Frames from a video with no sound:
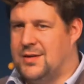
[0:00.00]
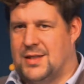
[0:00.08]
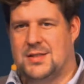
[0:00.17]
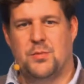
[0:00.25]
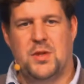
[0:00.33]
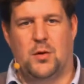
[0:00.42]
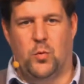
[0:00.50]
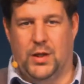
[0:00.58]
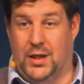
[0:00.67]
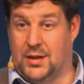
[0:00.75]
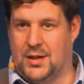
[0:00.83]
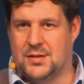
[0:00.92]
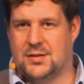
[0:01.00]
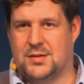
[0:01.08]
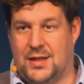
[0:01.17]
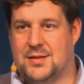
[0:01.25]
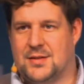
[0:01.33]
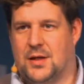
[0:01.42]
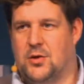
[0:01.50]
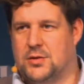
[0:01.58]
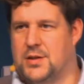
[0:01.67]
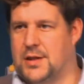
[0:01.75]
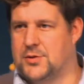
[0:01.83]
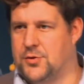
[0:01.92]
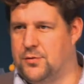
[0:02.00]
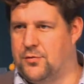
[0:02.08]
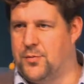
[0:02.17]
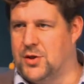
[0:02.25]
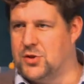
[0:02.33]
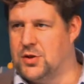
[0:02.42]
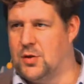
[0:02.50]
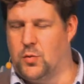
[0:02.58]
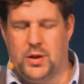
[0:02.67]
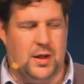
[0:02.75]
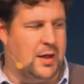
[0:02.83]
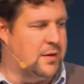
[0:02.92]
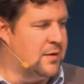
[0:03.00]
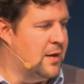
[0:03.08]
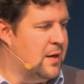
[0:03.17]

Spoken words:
That's something we need. That's the contextual information that we need.